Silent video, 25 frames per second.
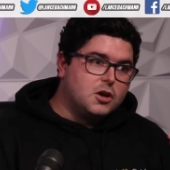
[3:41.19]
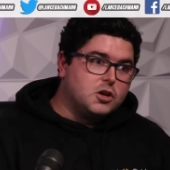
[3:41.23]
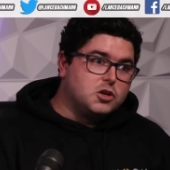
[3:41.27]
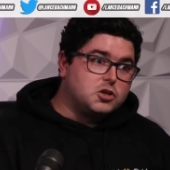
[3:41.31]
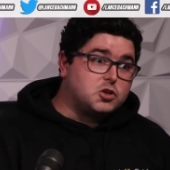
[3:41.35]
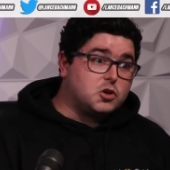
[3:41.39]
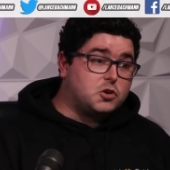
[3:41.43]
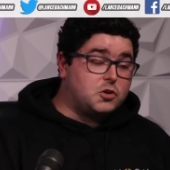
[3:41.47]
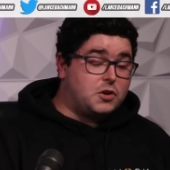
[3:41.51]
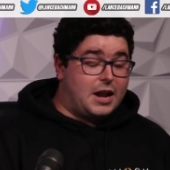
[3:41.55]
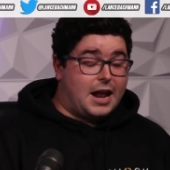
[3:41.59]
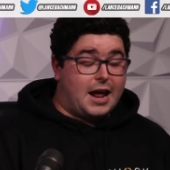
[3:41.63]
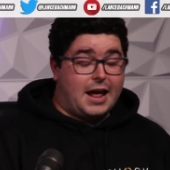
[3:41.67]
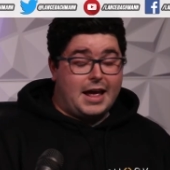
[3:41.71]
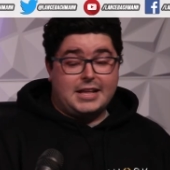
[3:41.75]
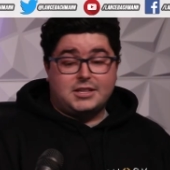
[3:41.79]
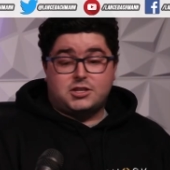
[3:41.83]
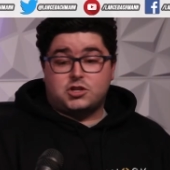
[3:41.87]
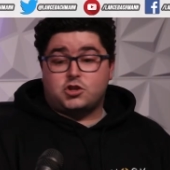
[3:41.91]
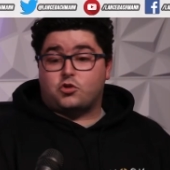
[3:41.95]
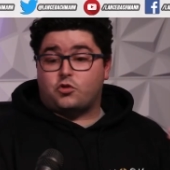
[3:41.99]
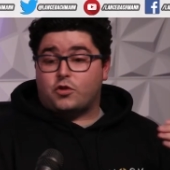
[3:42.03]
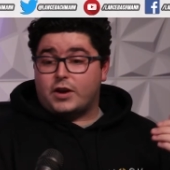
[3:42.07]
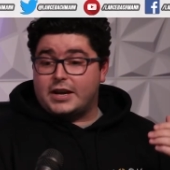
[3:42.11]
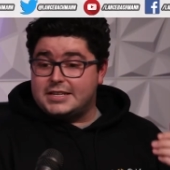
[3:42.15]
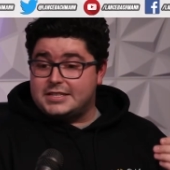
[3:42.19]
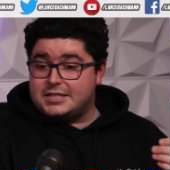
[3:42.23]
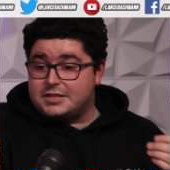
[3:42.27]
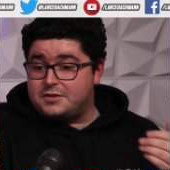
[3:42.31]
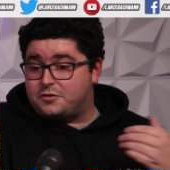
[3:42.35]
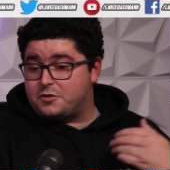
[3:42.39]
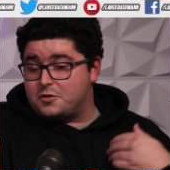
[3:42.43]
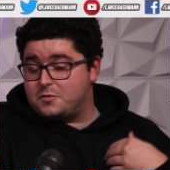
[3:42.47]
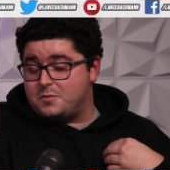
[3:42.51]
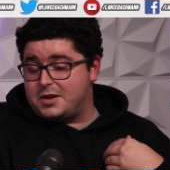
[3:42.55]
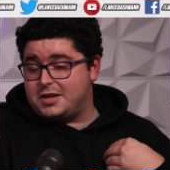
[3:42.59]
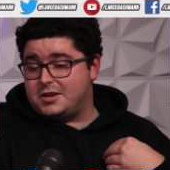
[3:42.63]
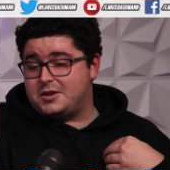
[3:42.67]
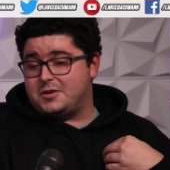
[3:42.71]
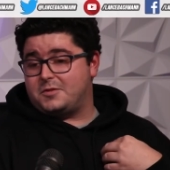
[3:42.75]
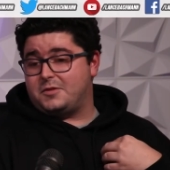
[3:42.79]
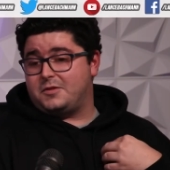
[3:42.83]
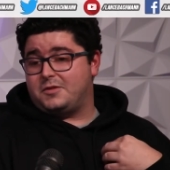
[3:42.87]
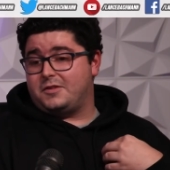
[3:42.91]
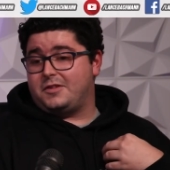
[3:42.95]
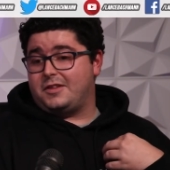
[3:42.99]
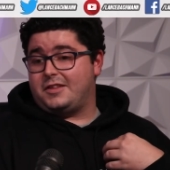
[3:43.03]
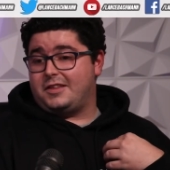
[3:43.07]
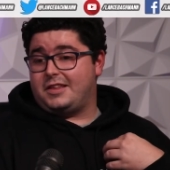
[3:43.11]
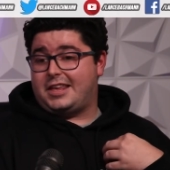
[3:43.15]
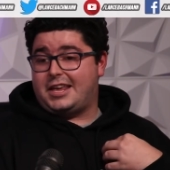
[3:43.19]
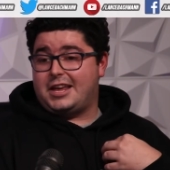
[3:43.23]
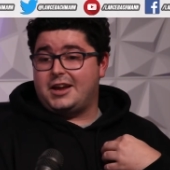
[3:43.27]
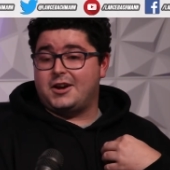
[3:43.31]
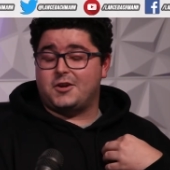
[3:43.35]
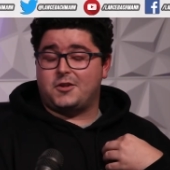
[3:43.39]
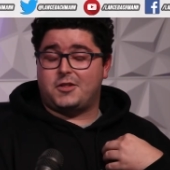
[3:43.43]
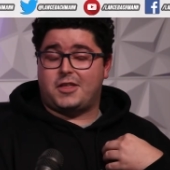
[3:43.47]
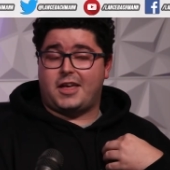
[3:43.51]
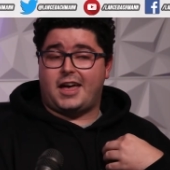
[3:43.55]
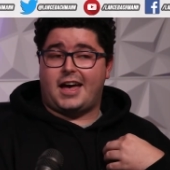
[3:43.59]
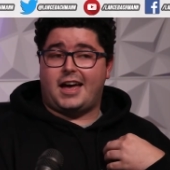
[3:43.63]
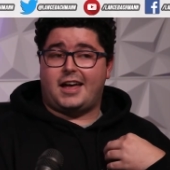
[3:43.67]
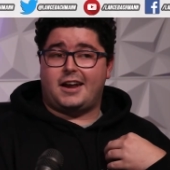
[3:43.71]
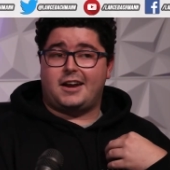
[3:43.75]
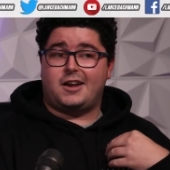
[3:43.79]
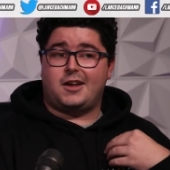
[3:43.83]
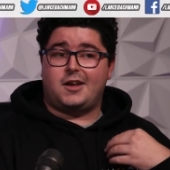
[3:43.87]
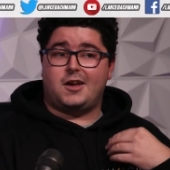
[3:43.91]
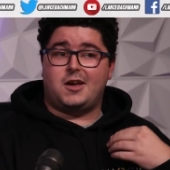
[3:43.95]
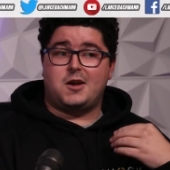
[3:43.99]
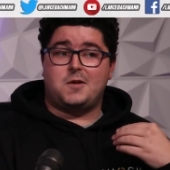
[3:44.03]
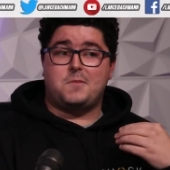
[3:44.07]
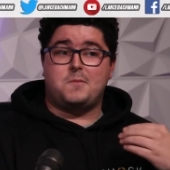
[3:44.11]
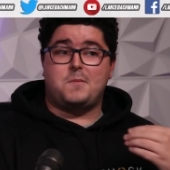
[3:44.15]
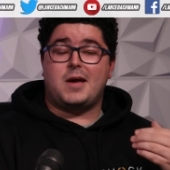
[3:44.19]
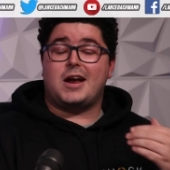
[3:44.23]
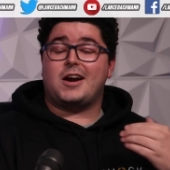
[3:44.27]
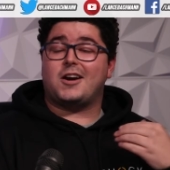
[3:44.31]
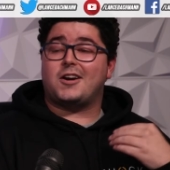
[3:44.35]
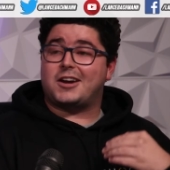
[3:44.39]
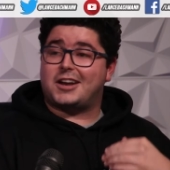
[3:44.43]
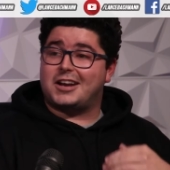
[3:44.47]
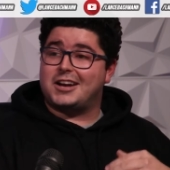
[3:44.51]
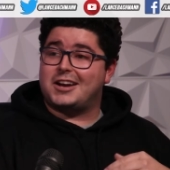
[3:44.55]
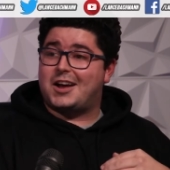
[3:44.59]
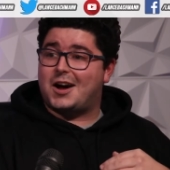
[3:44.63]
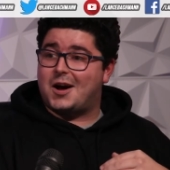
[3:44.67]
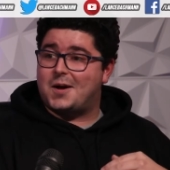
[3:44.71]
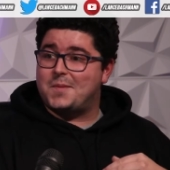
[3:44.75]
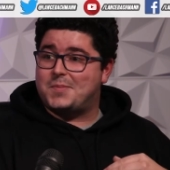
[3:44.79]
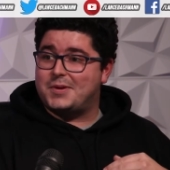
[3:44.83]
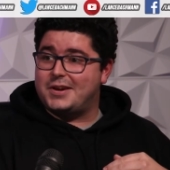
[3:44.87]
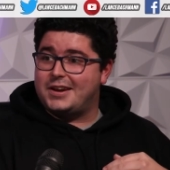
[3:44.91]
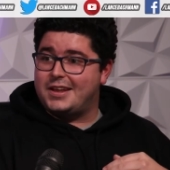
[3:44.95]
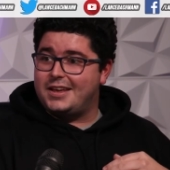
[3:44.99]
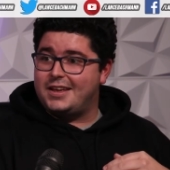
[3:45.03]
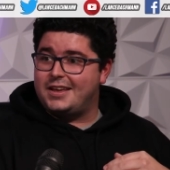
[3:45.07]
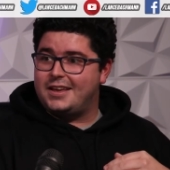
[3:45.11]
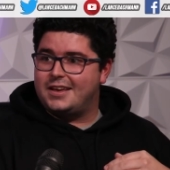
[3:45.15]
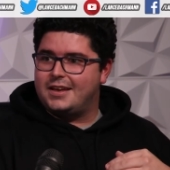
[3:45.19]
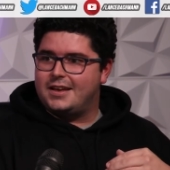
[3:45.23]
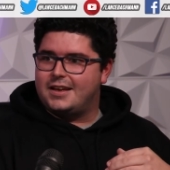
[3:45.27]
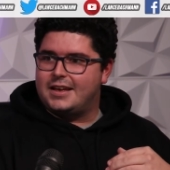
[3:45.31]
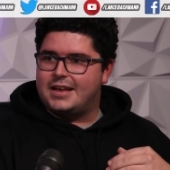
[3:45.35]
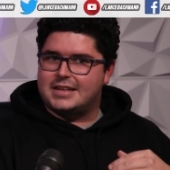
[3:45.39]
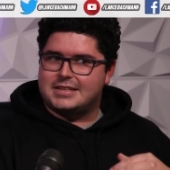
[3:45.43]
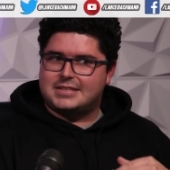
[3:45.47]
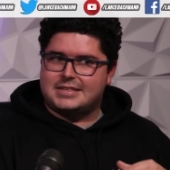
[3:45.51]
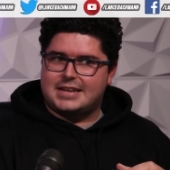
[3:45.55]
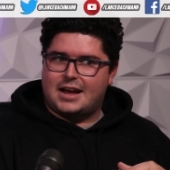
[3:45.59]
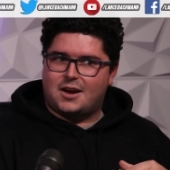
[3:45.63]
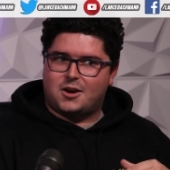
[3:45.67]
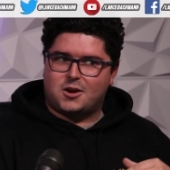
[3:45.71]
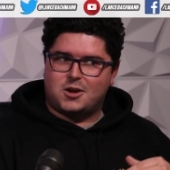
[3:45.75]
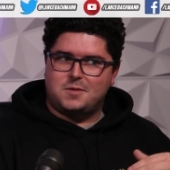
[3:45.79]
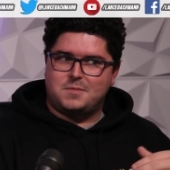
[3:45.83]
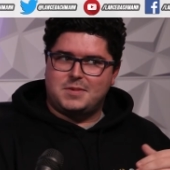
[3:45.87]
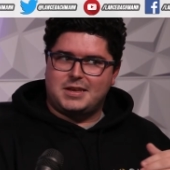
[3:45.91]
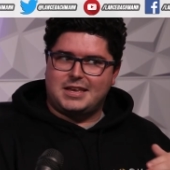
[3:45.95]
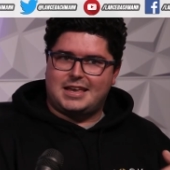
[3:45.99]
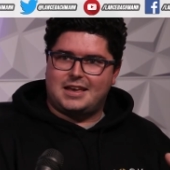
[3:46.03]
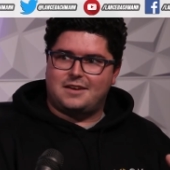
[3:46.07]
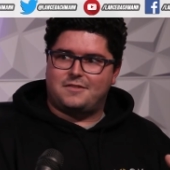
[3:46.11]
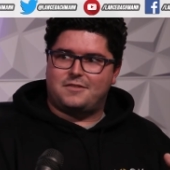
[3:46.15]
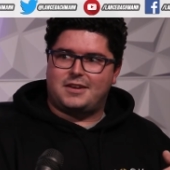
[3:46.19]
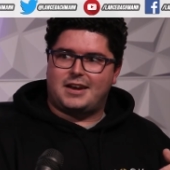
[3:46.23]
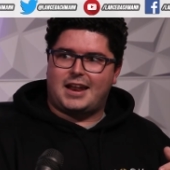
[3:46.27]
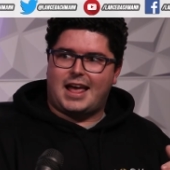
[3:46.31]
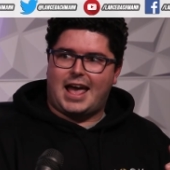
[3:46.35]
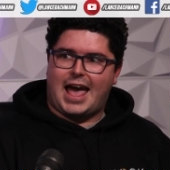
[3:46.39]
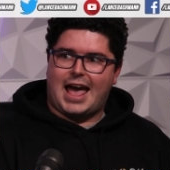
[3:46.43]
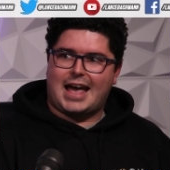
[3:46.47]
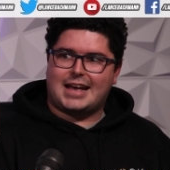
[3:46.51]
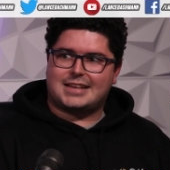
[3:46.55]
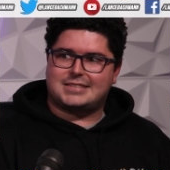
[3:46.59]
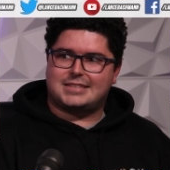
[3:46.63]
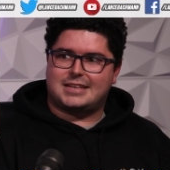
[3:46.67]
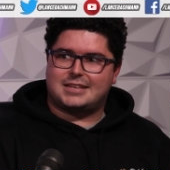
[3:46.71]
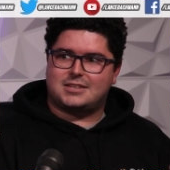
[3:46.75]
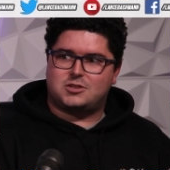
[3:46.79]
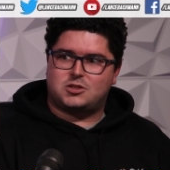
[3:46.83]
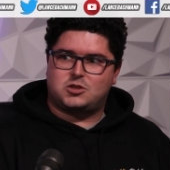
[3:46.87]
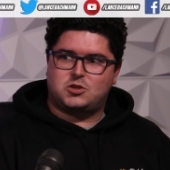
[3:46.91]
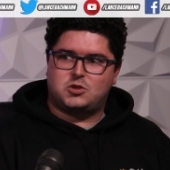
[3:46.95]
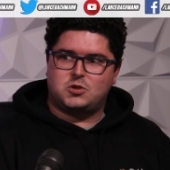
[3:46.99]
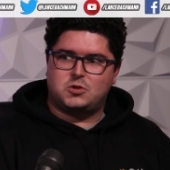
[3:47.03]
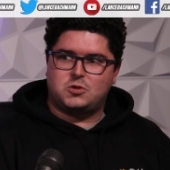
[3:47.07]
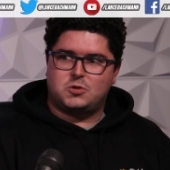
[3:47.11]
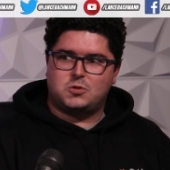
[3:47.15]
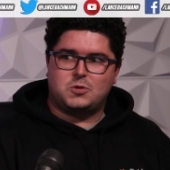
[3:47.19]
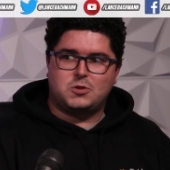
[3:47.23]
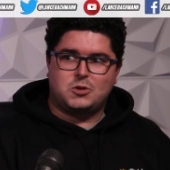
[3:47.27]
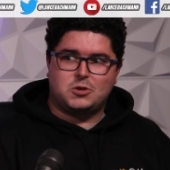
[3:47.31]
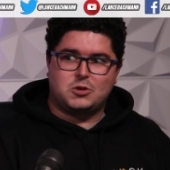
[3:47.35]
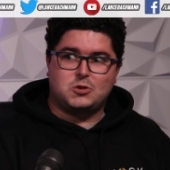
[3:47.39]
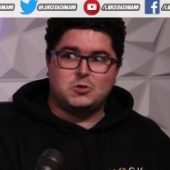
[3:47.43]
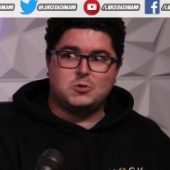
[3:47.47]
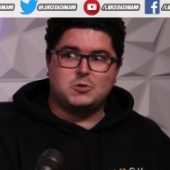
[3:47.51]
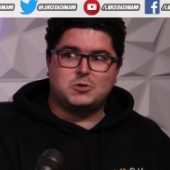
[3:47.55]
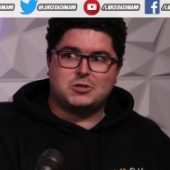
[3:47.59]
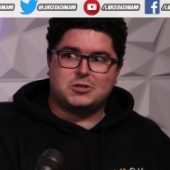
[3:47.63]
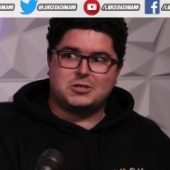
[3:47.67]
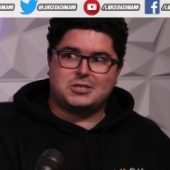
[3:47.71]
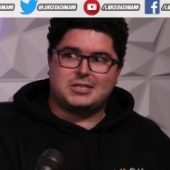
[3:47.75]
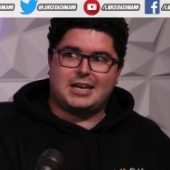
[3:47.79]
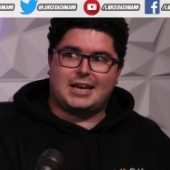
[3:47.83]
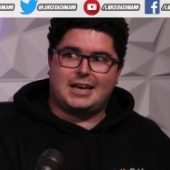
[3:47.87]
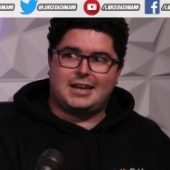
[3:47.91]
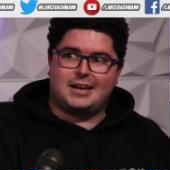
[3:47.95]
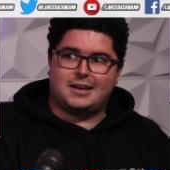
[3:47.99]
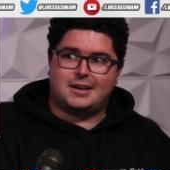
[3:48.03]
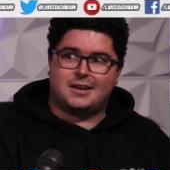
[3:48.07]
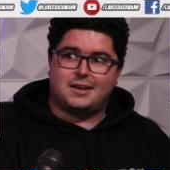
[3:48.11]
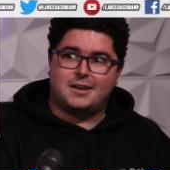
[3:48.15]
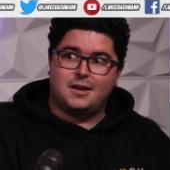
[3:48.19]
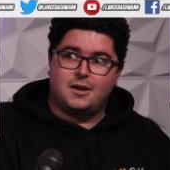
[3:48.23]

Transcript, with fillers: so it's crazy for me to hear that an American company is now going to be given access to user data